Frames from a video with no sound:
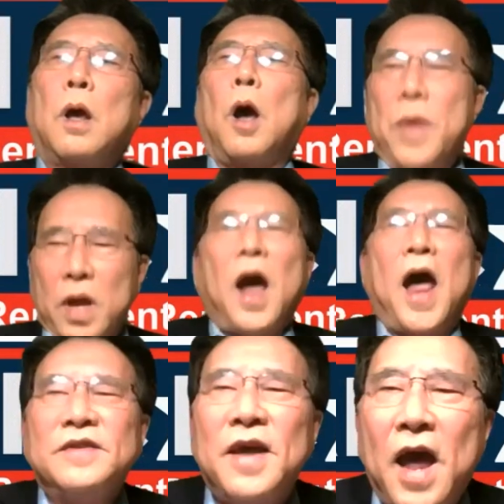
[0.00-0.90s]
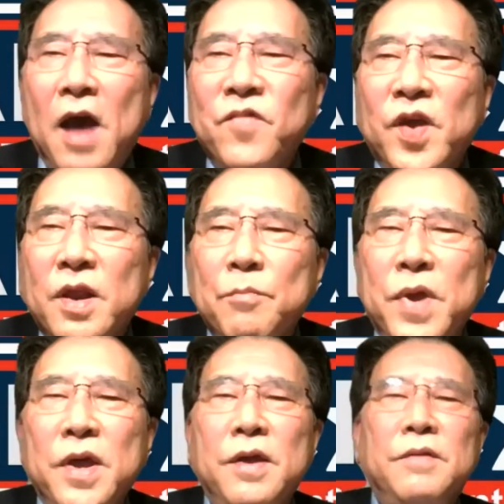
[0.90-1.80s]
Oh, because I say I'm
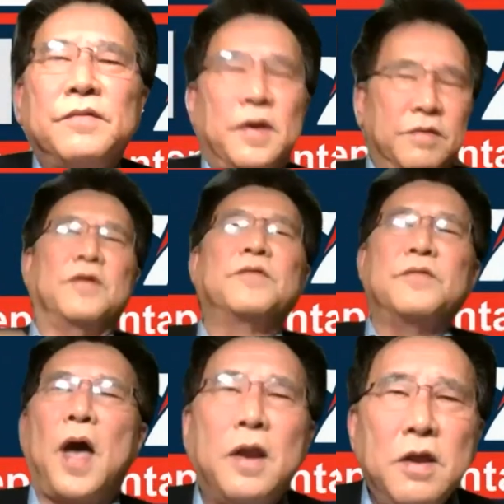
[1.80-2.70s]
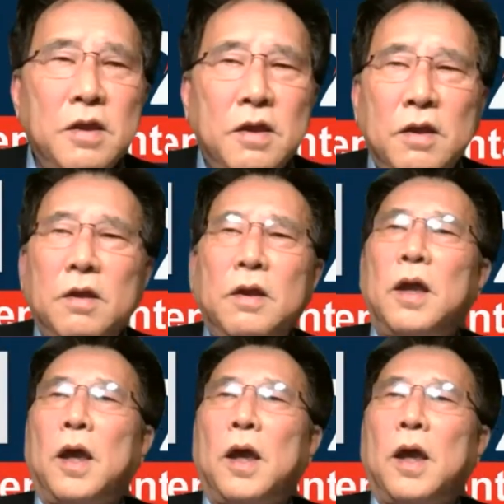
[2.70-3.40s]
Vietnamese. I just got here.